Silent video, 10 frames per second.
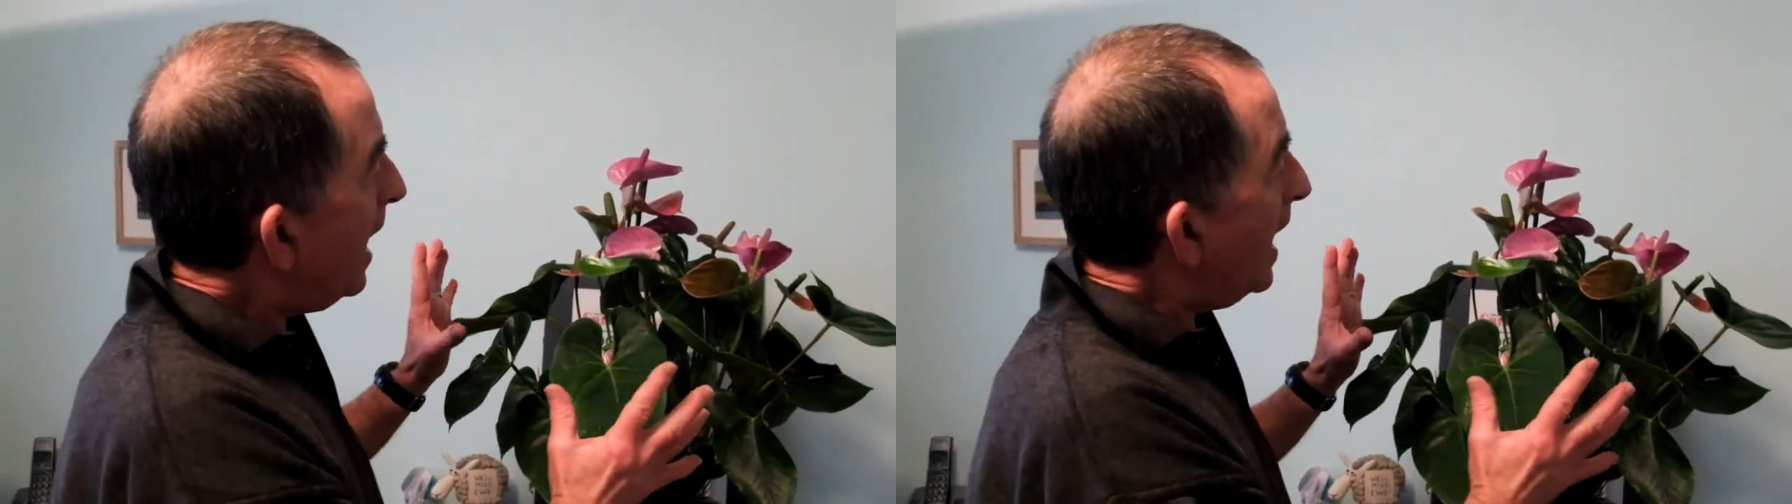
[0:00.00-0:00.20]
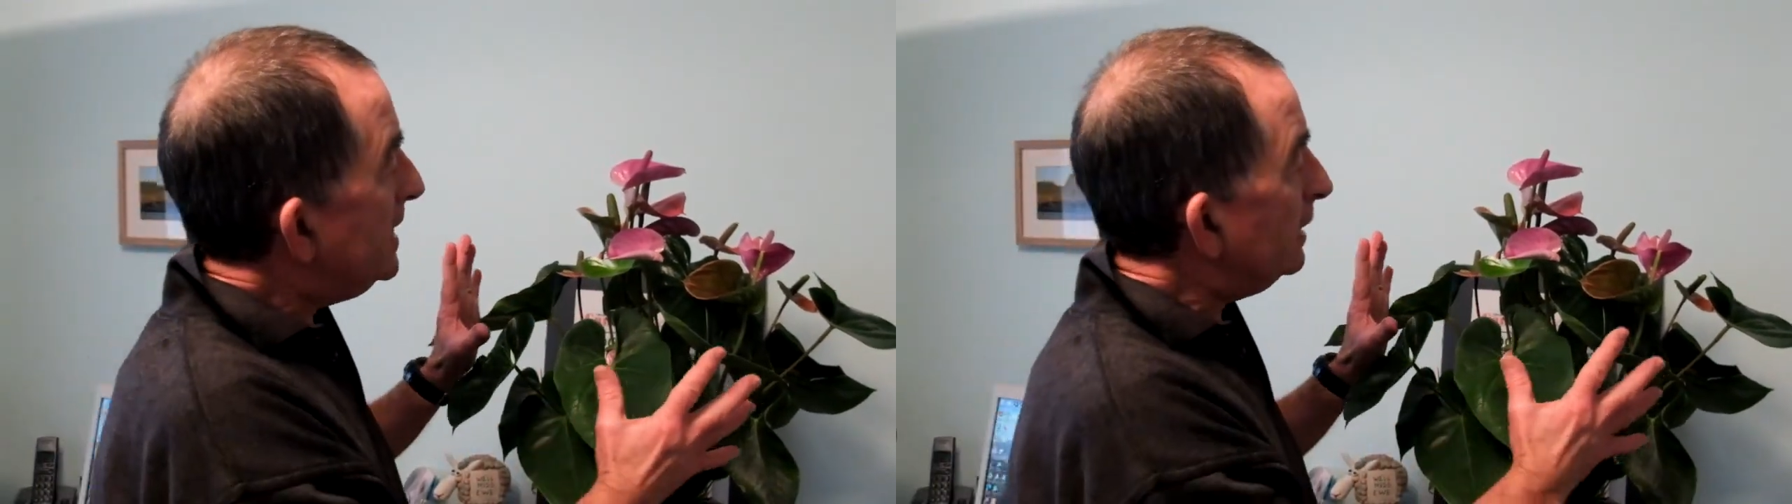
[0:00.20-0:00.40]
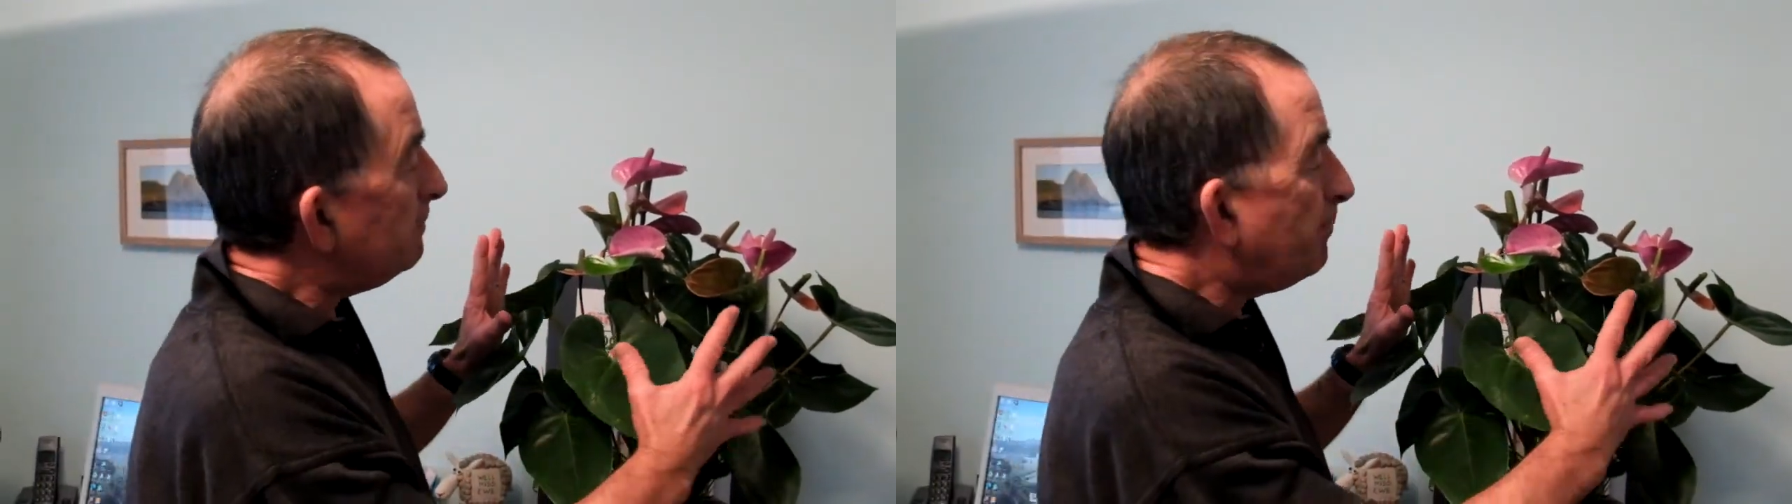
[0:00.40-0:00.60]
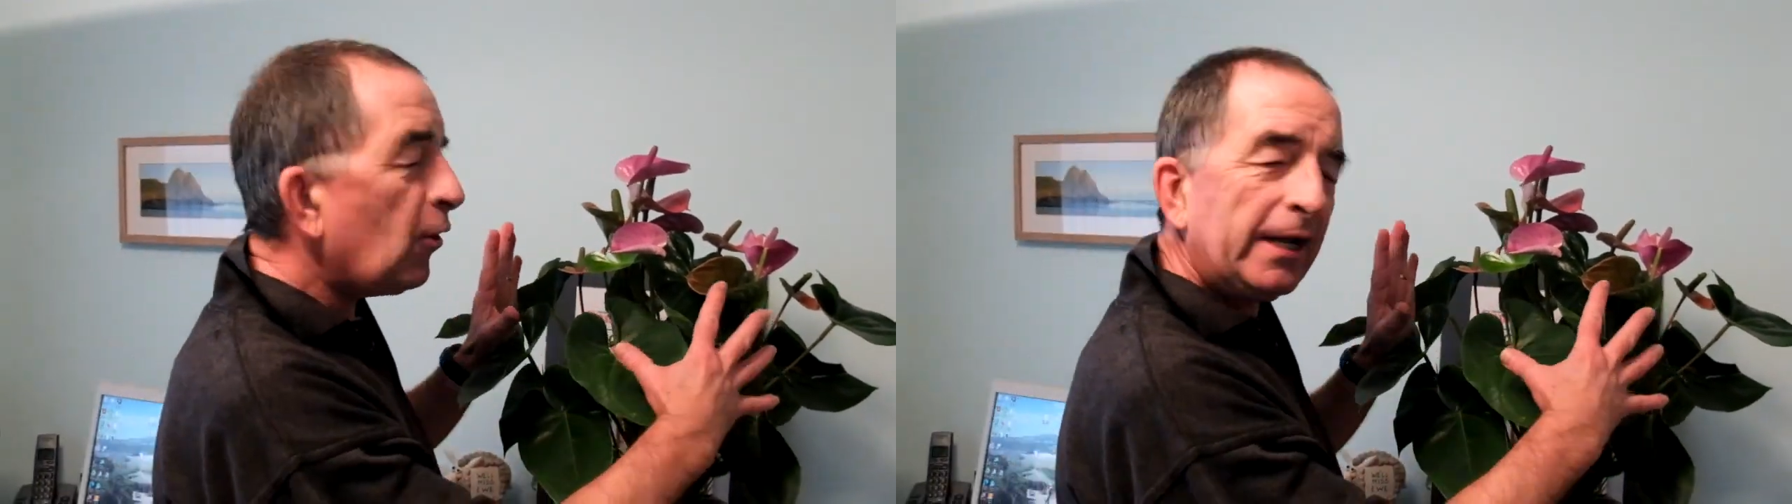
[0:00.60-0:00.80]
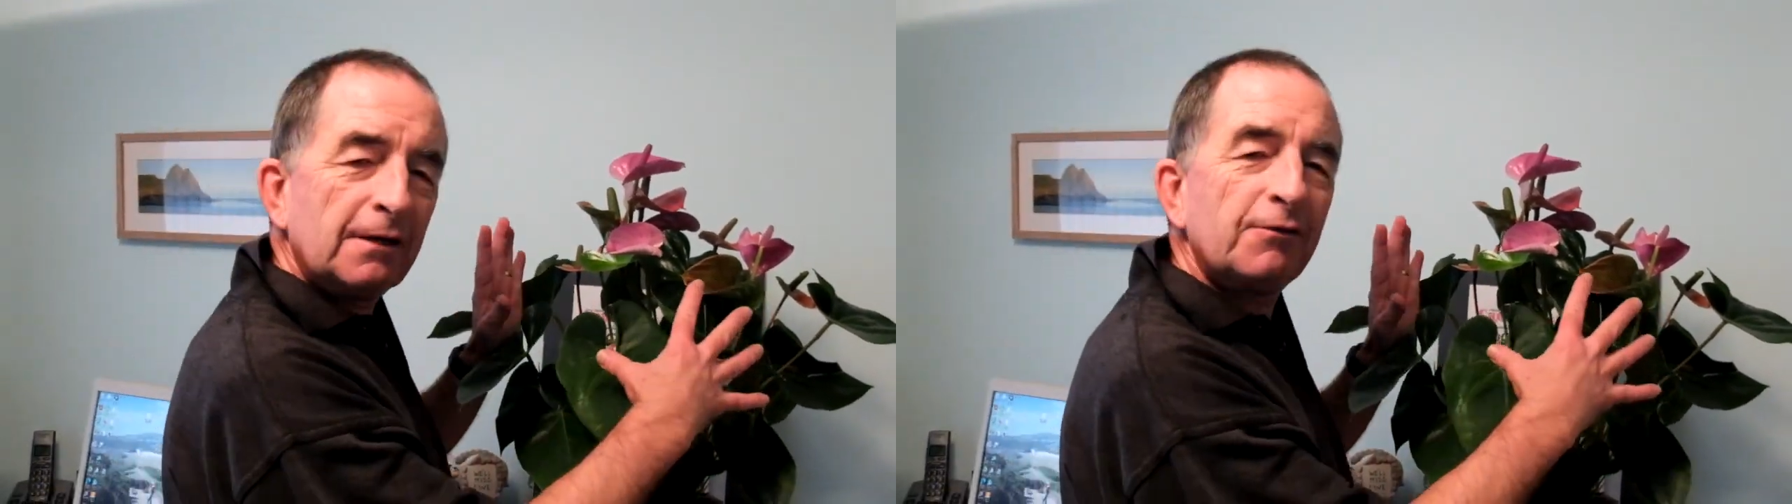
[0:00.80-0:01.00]
A little
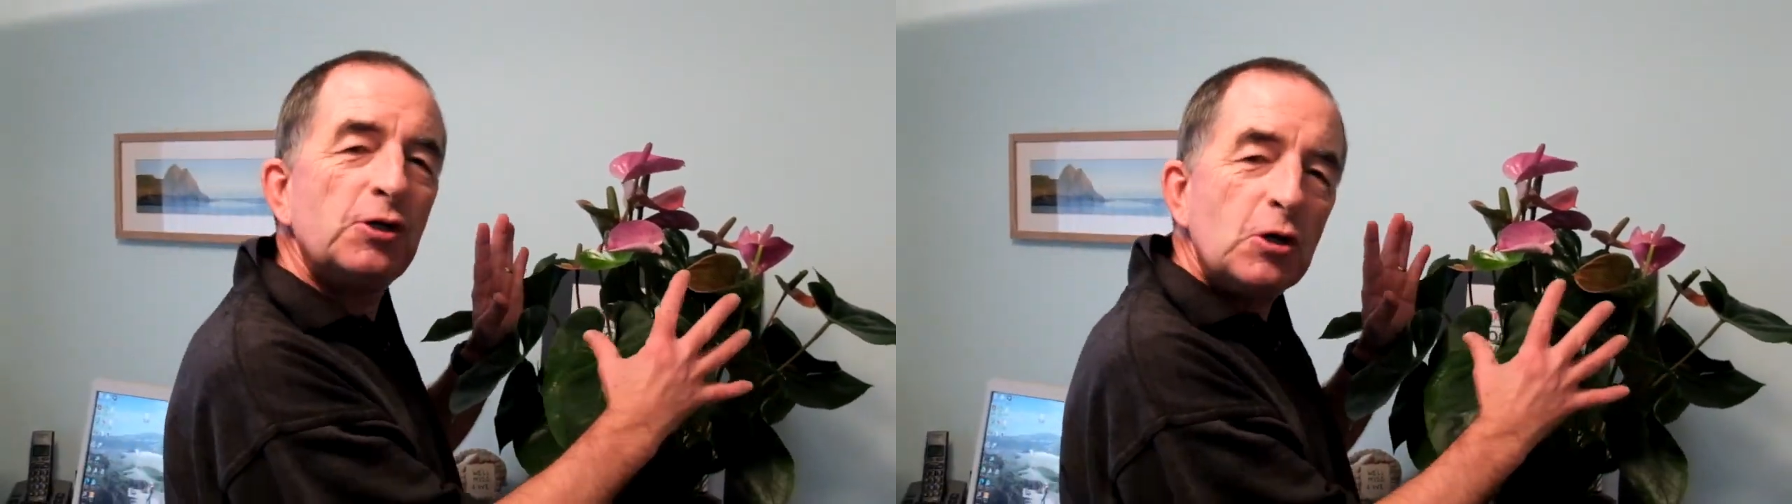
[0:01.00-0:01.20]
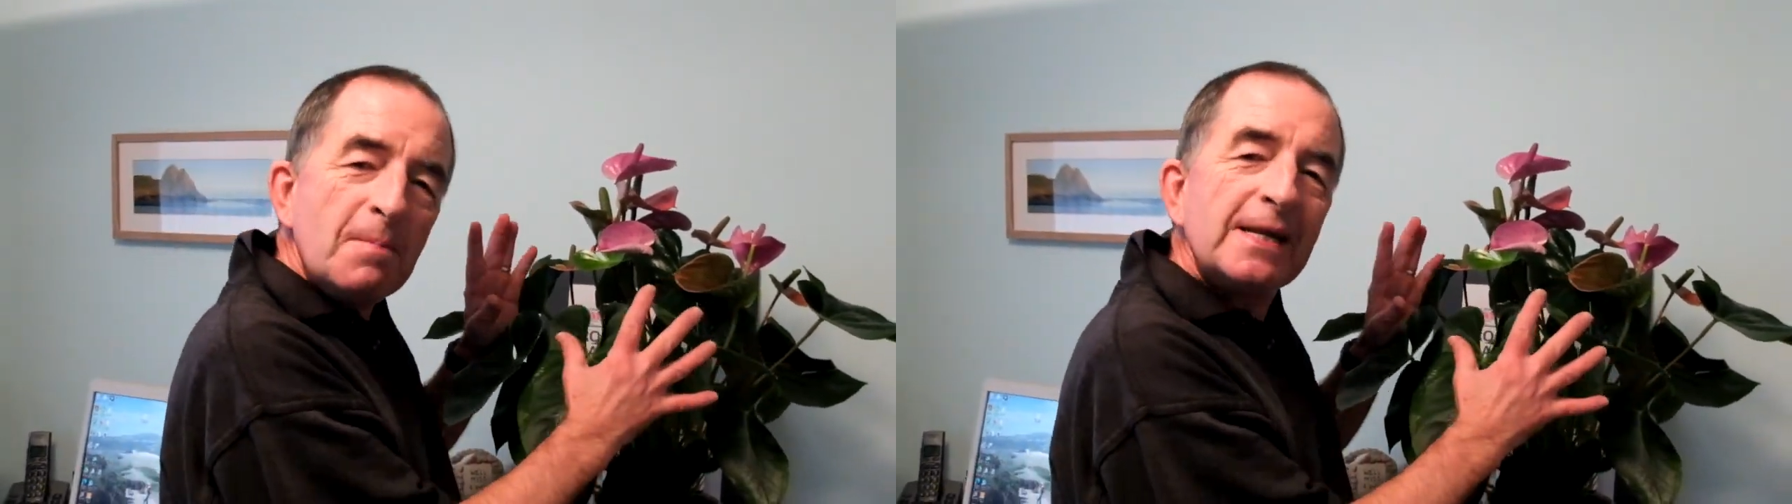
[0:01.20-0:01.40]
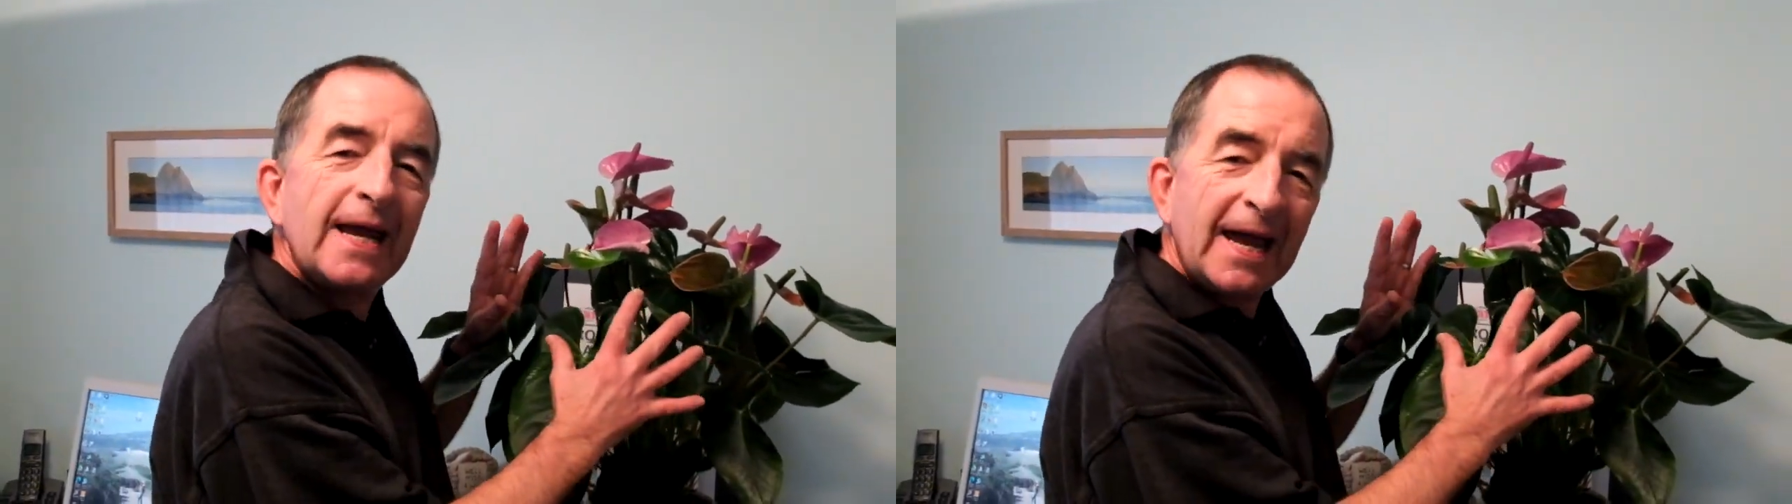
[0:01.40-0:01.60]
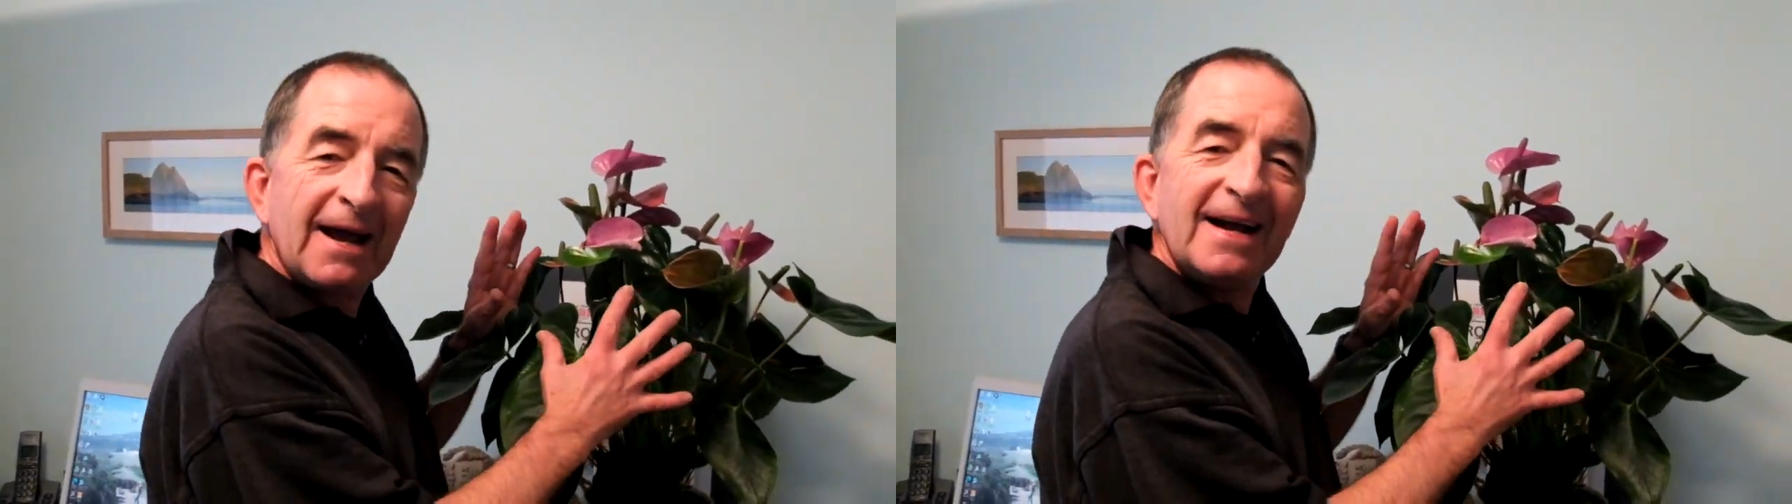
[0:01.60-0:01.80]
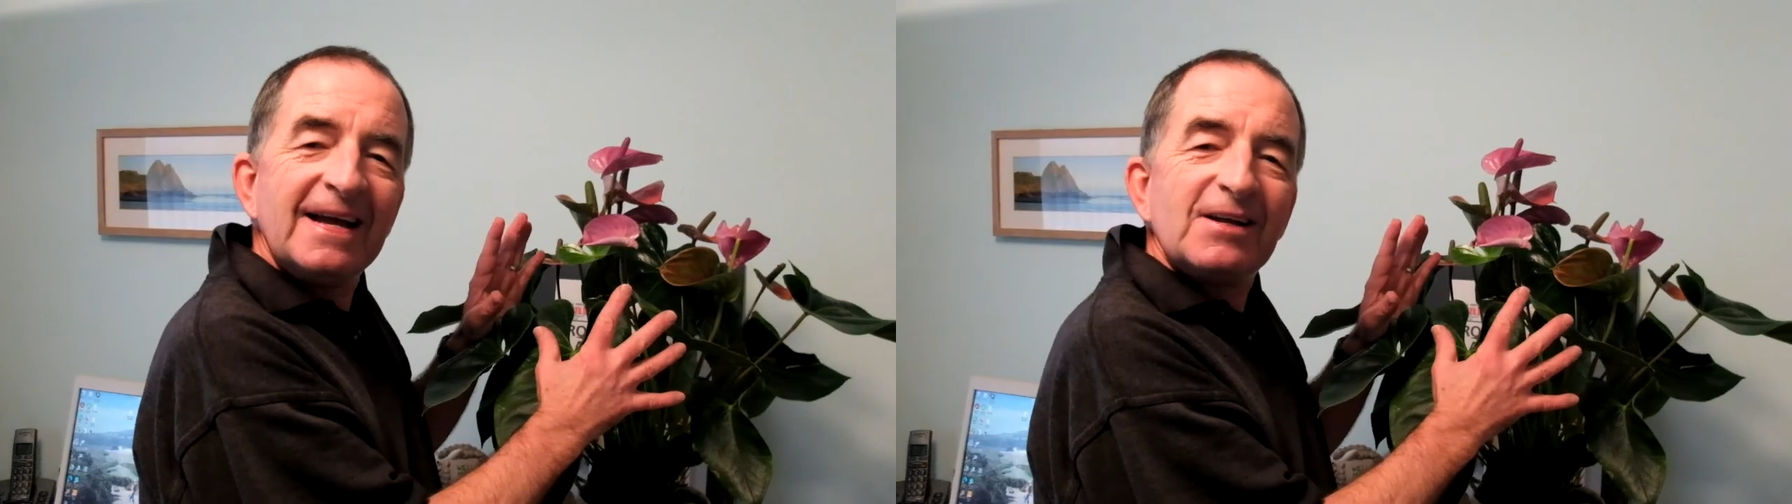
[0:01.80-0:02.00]
pocket of humid air